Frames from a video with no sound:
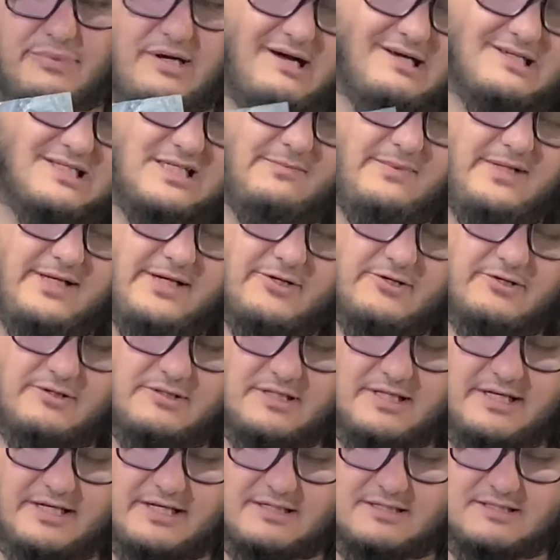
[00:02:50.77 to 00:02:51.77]
possibly hurt
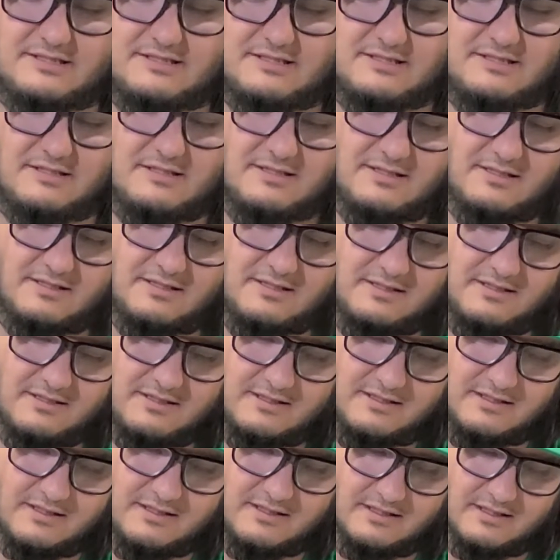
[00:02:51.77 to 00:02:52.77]
things.
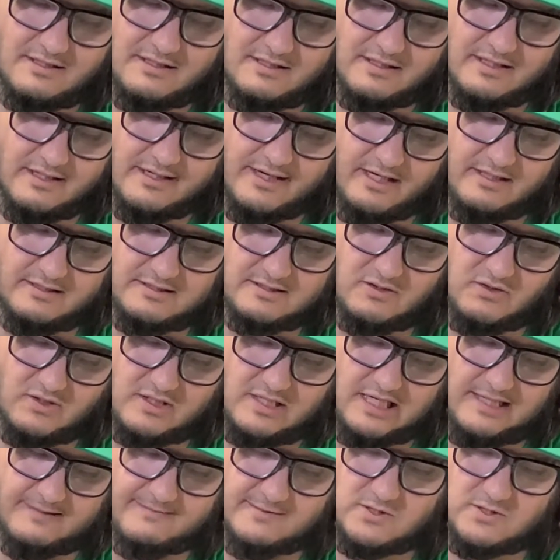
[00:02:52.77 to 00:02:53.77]
It also comes